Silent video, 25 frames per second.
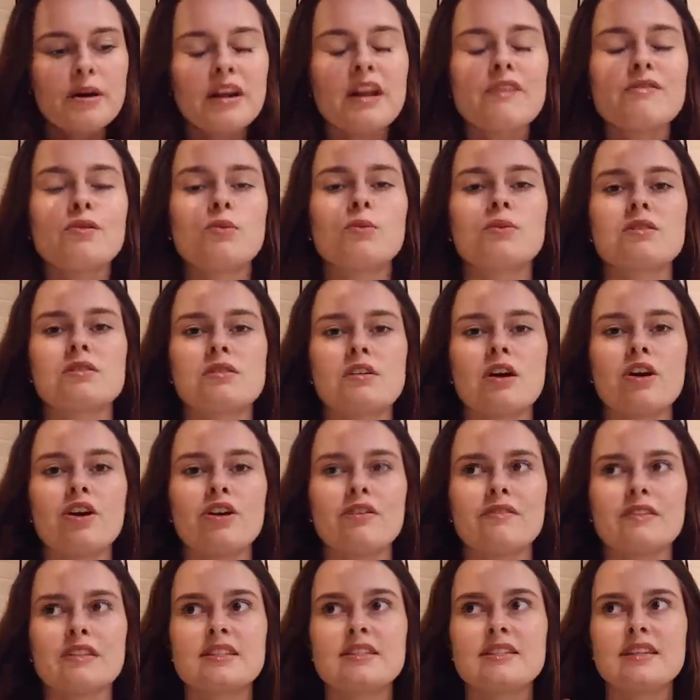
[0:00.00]
I never want to
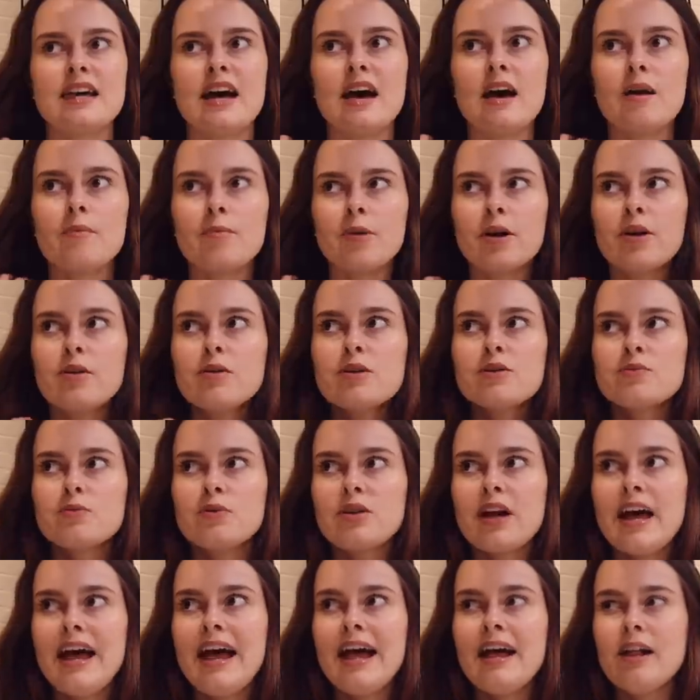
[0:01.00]
overstep. I always
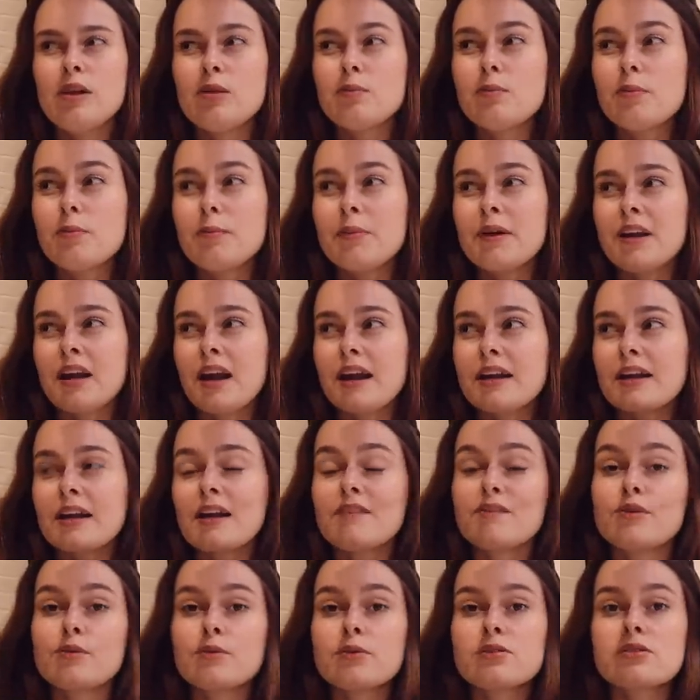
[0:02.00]
want to help, but like
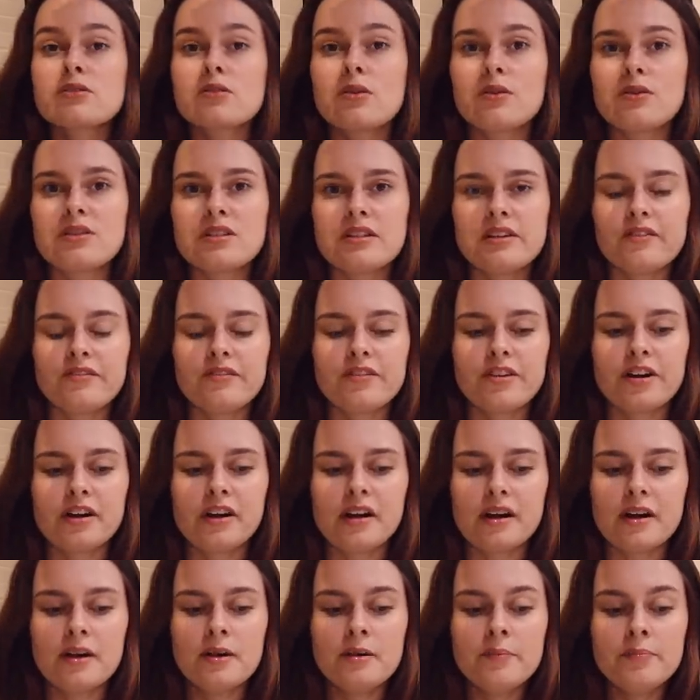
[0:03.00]
everyone's got
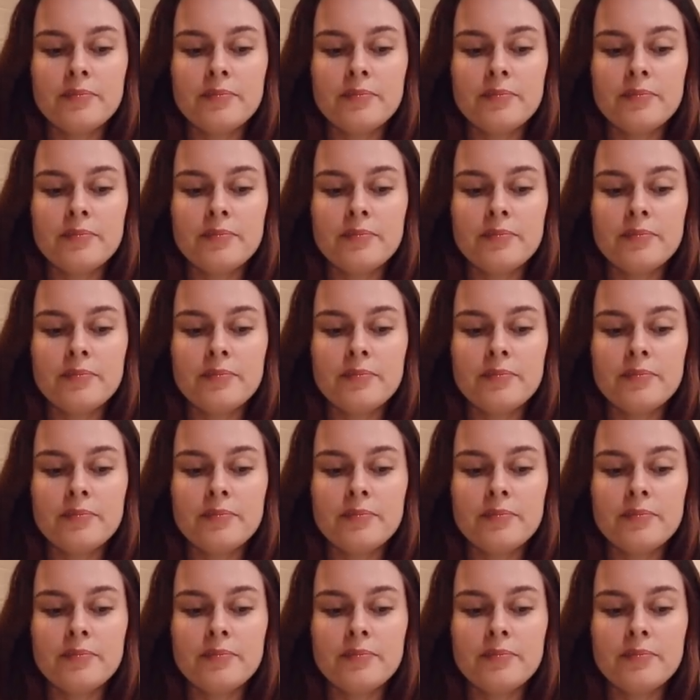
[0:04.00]
different